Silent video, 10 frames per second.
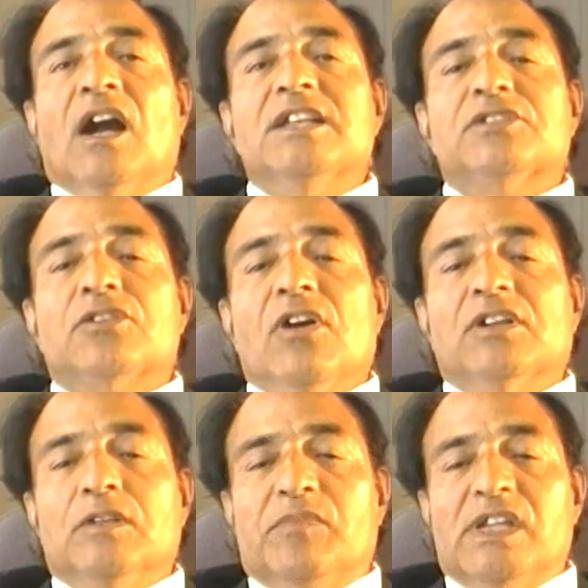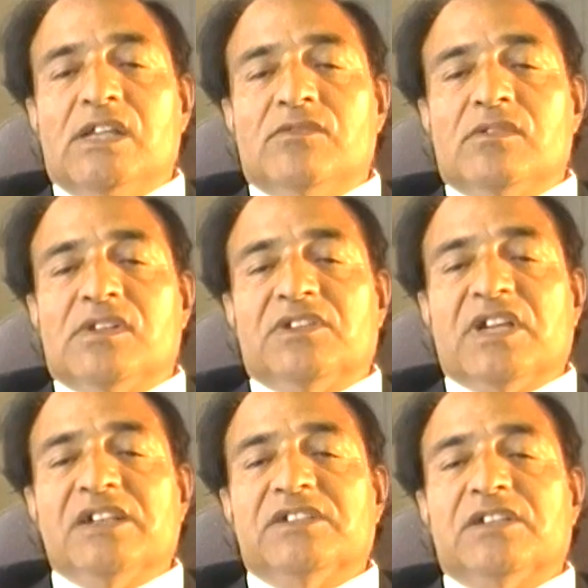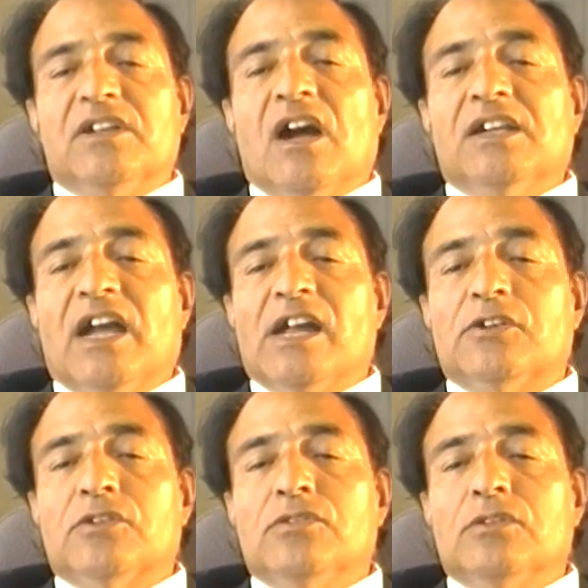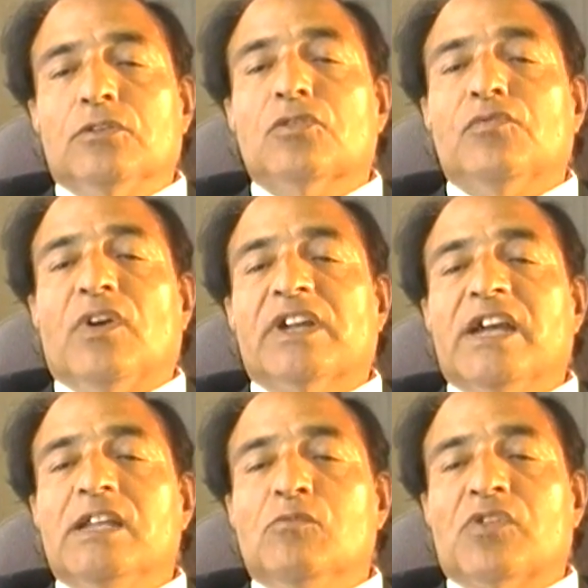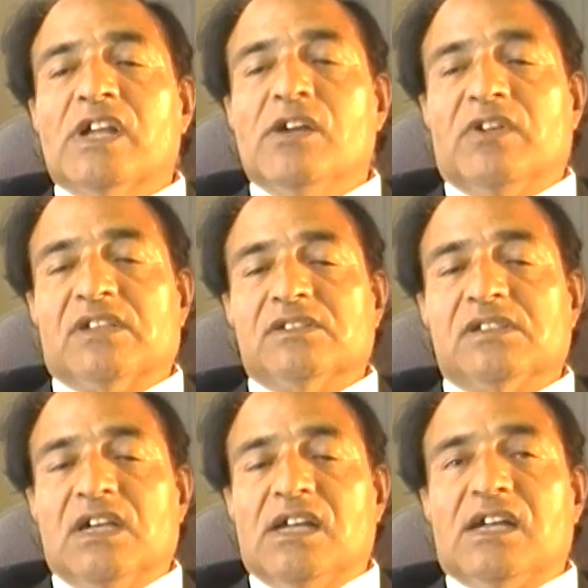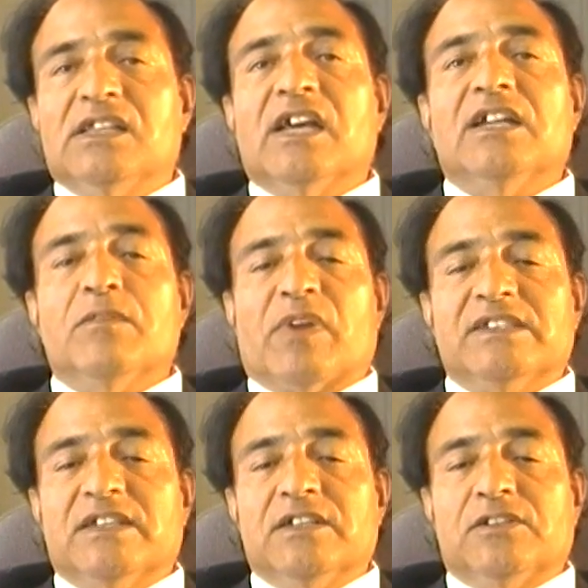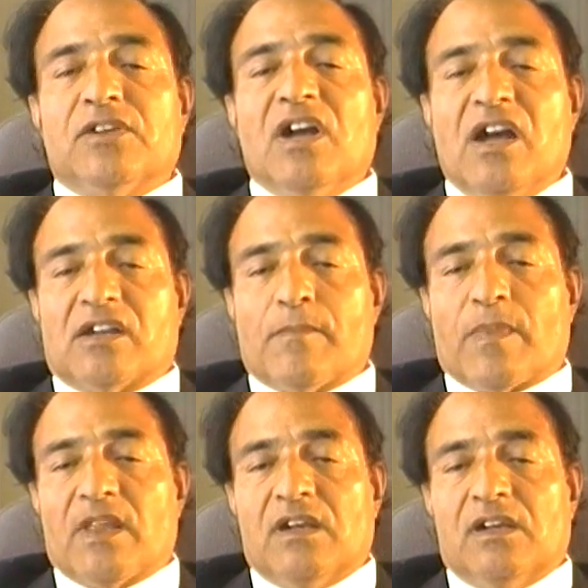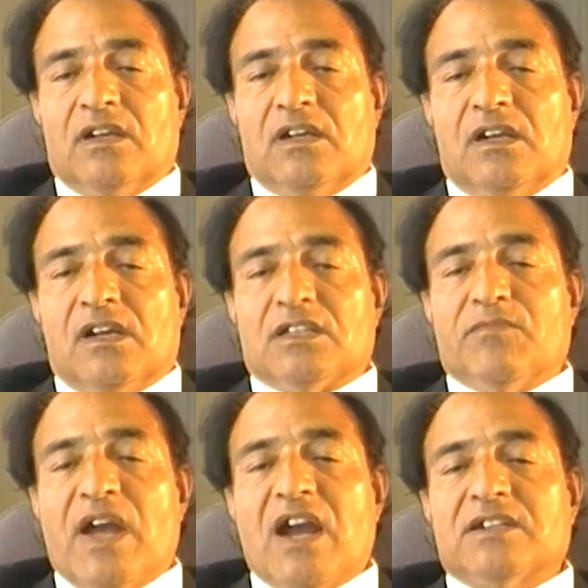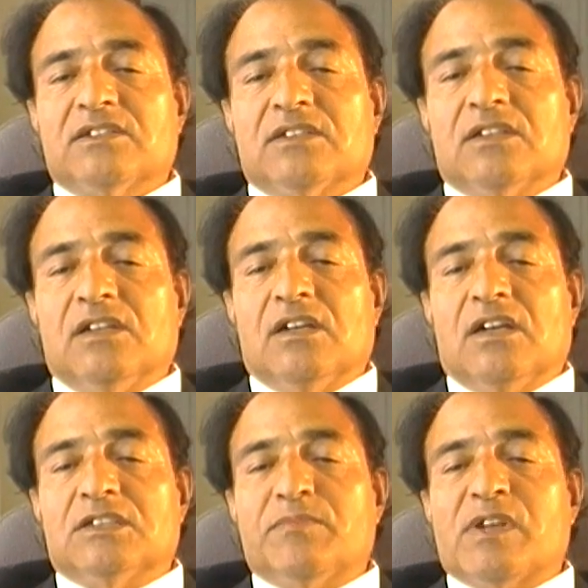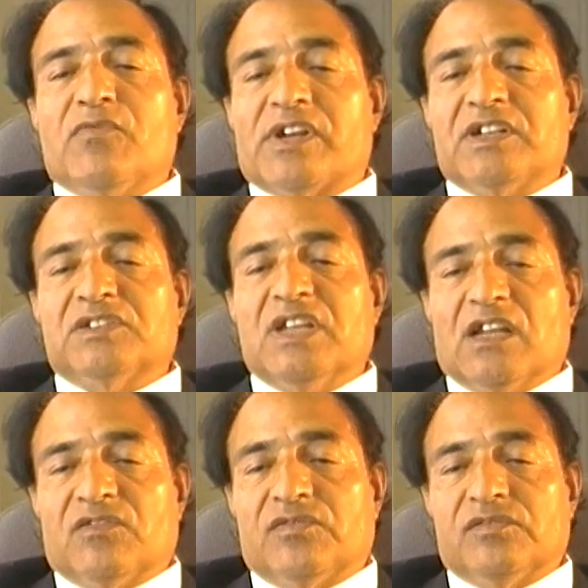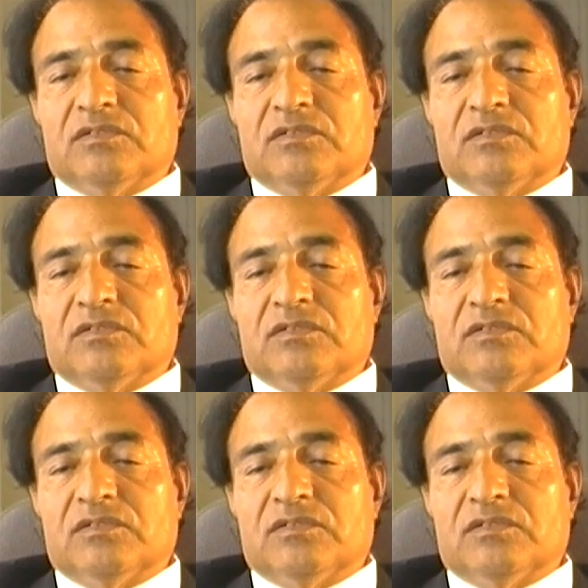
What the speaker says: I strongly believe the judge did not have to look for any more evidence than I presented to her. The facts speak for itself.